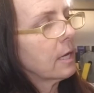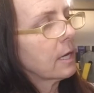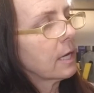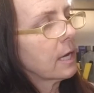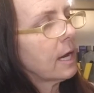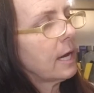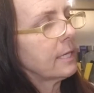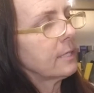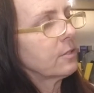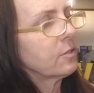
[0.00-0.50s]

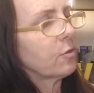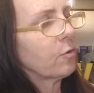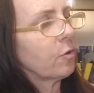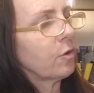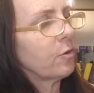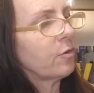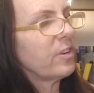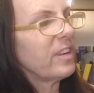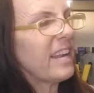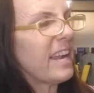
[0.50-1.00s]
cuts
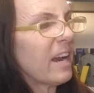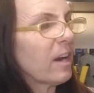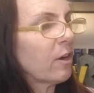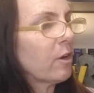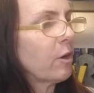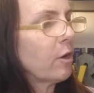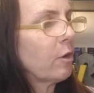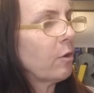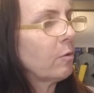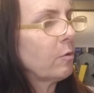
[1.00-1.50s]
or
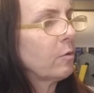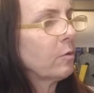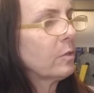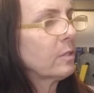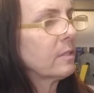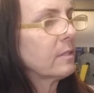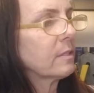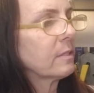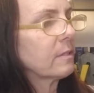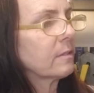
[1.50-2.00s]
narrow
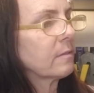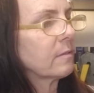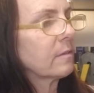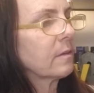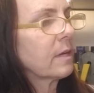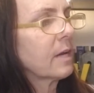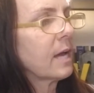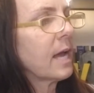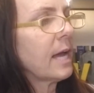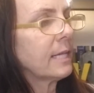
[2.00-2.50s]

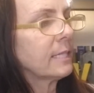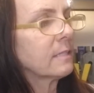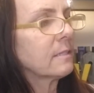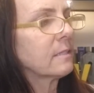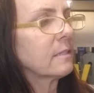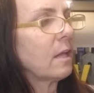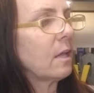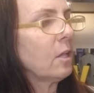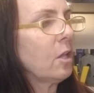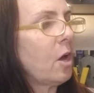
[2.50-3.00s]

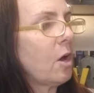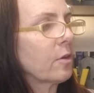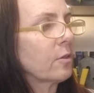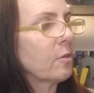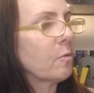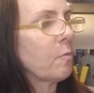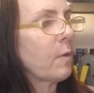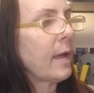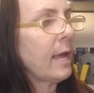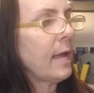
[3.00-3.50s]
cuts along
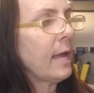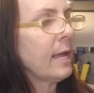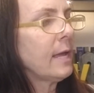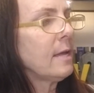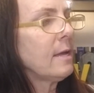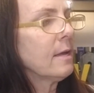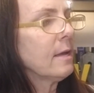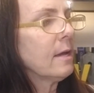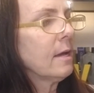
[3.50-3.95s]
the way,